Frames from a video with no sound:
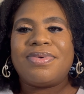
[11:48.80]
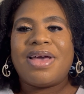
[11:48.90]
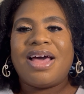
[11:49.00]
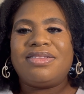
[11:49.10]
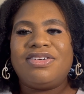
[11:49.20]

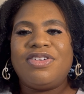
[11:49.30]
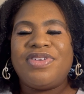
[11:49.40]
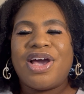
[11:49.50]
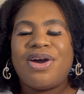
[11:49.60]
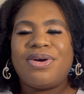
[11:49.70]
I love
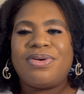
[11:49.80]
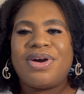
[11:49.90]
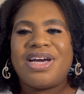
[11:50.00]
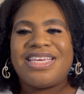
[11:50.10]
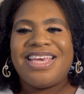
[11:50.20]
y'all
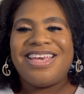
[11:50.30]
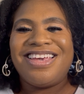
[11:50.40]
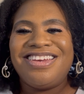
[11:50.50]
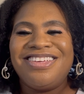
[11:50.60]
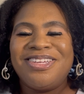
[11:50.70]

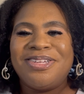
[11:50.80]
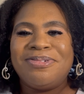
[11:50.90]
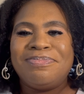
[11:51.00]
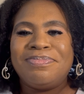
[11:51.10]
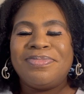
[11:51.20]
again.
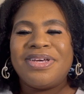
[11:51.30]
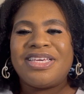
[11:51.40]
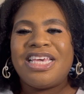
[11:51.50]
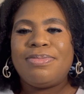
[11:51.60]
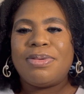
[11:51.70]

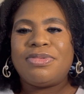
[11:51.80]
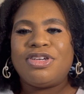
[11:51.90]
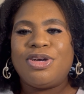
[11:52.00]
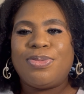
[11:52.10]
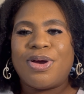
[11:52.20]
Keep up the
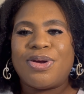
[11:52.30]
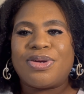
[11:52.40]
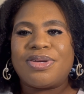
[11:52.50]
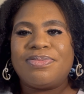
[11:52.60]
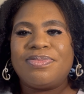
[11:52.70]
good work.